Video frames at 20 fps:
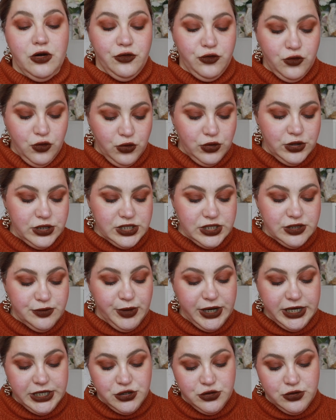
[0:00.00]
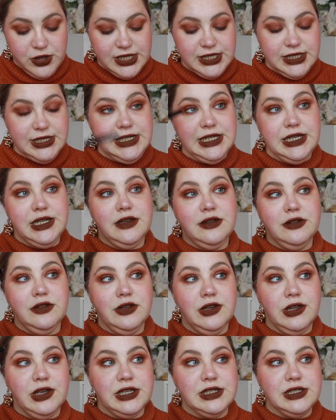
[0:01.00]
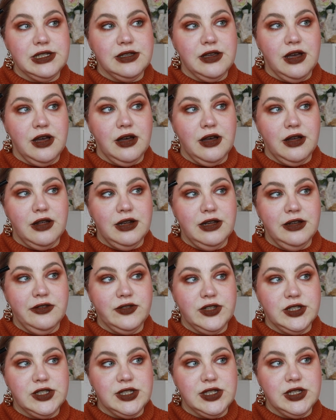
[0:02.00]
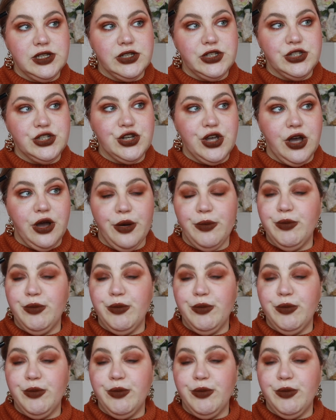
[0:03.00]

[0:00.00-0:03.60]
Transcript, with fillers: of course, my trusty NYX Lift and Stitch